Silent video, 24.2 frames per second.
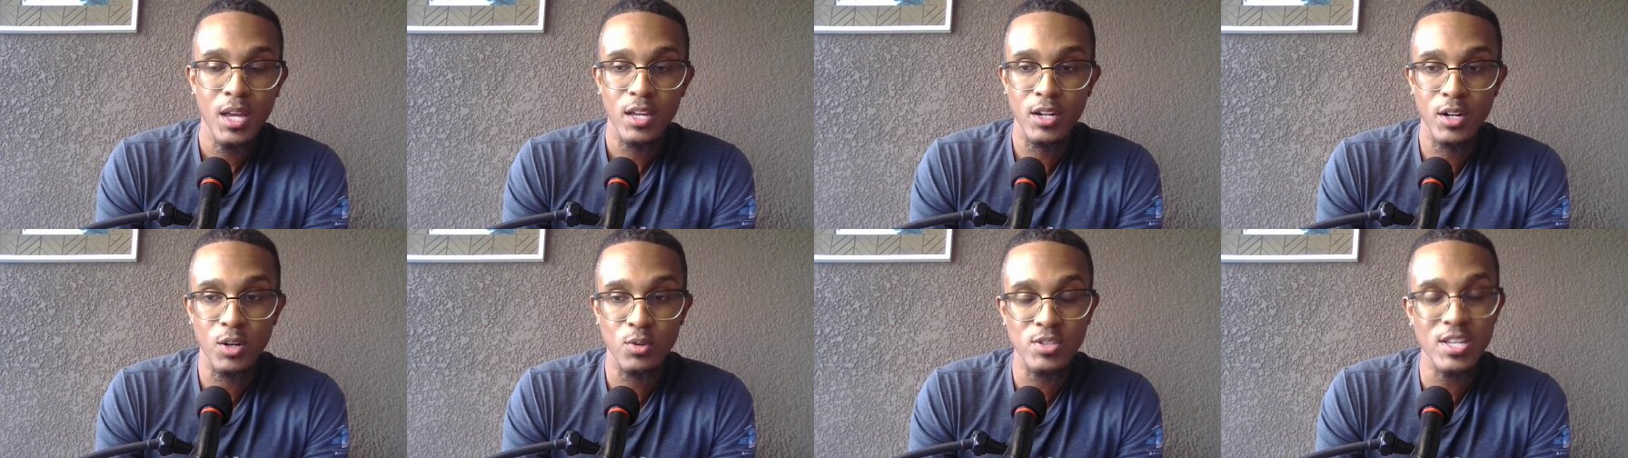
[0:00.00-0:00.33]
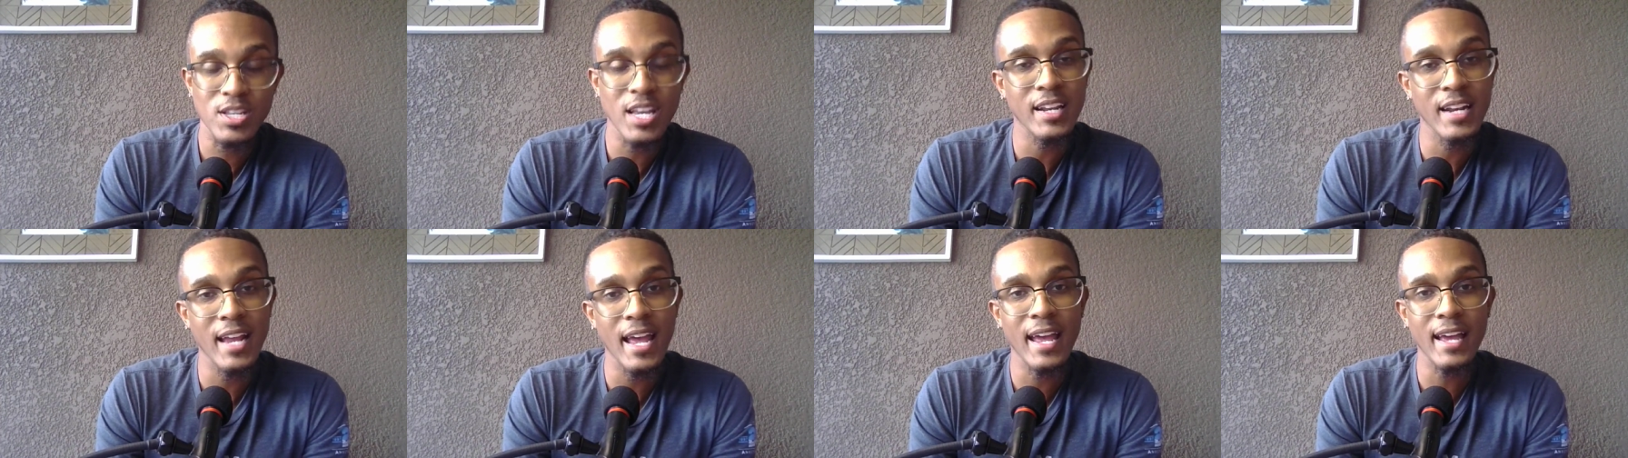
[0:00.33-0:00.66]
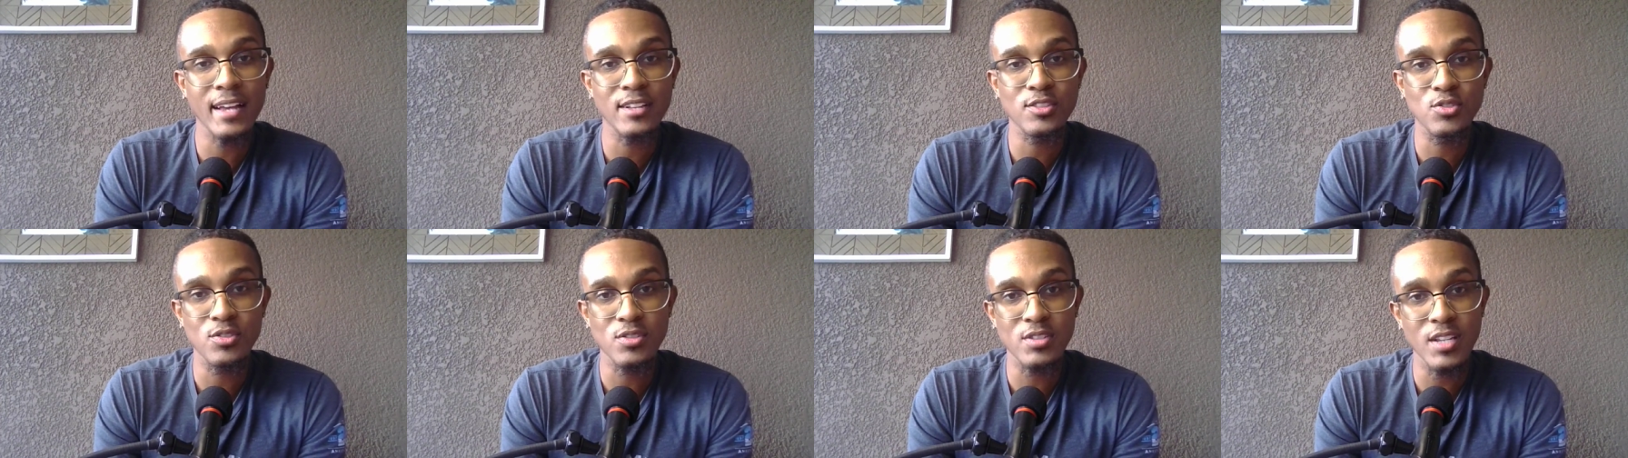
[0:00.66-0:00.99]
you know, taking that
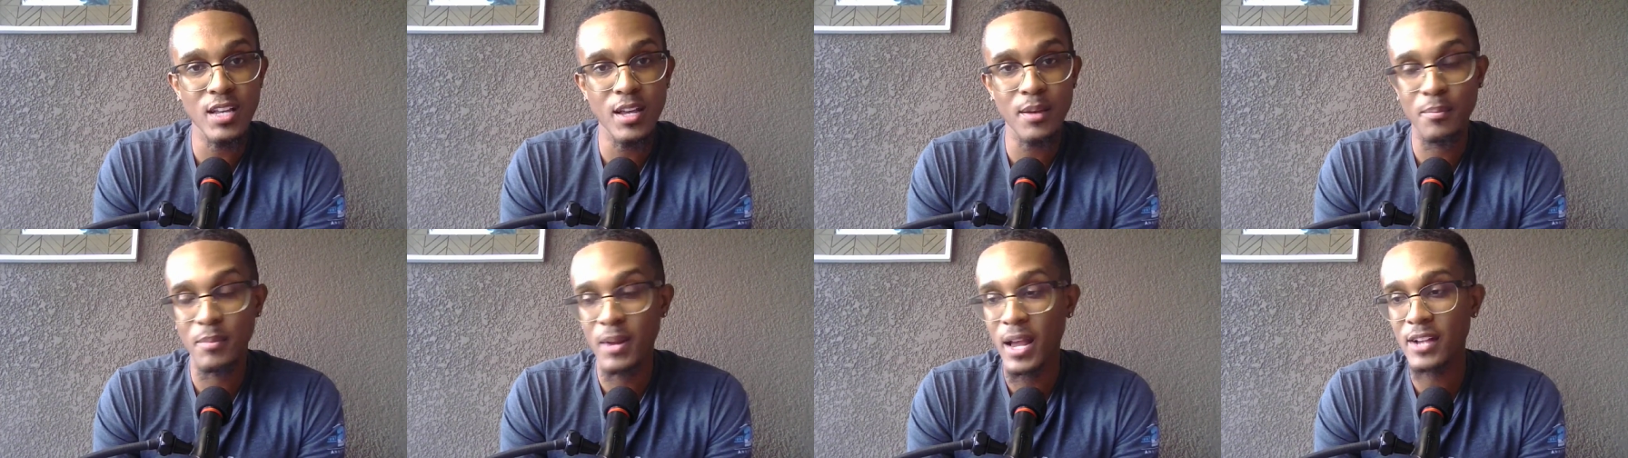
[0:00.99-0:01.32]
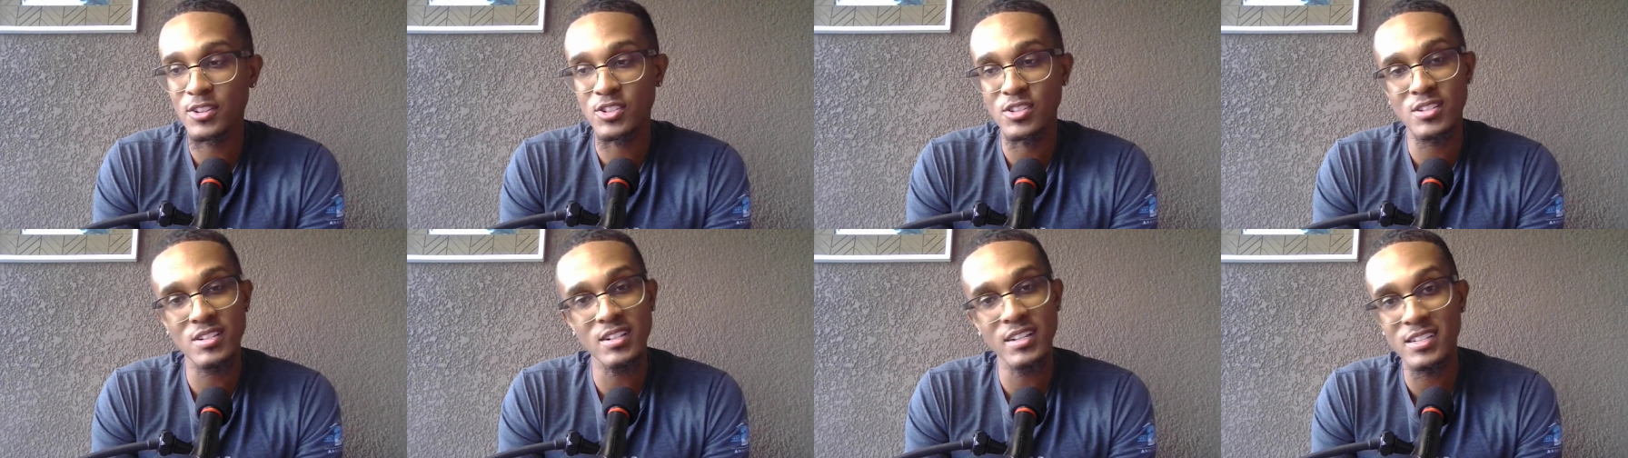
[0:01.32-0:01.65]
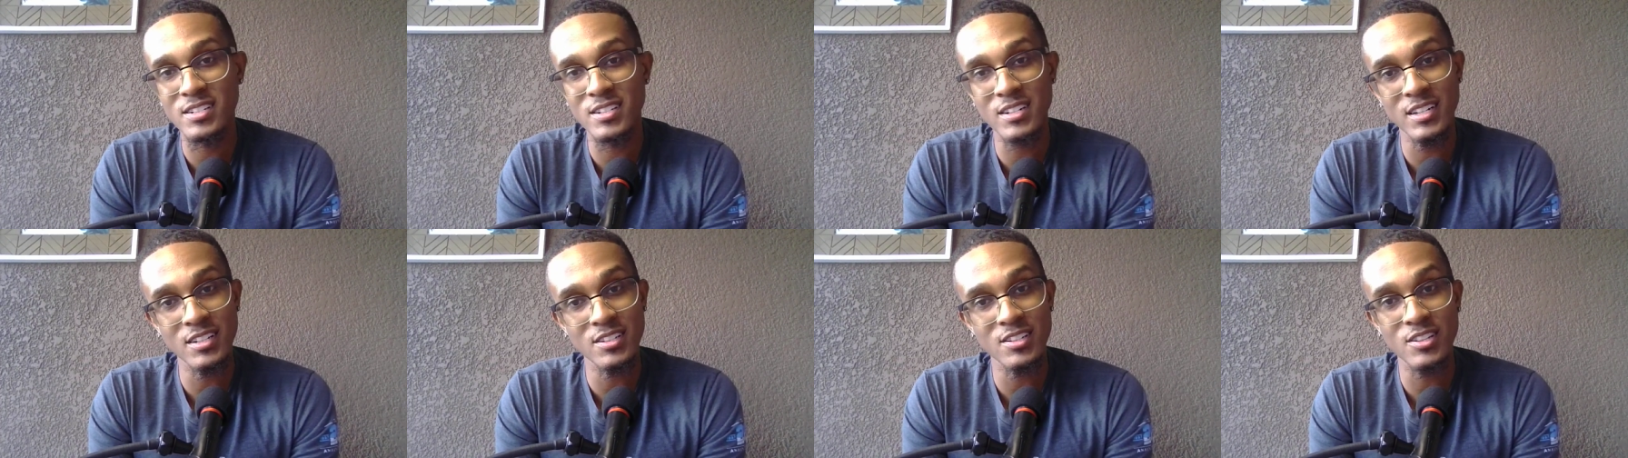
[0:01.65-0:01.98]
extra step, not just
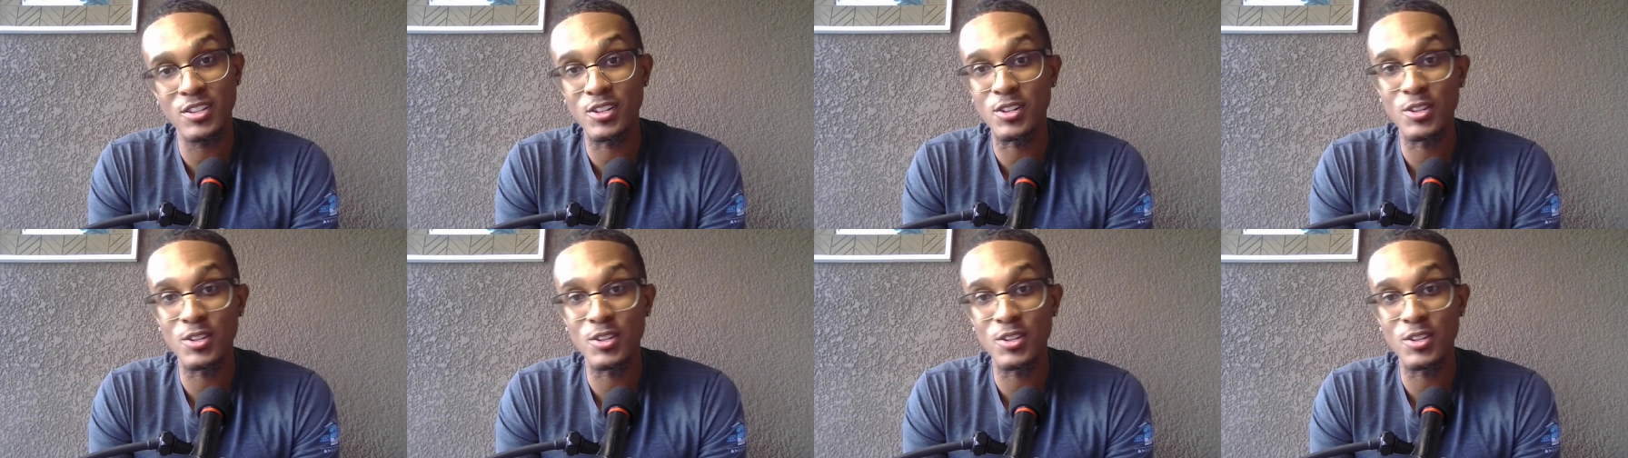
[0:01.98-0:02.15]
listening to the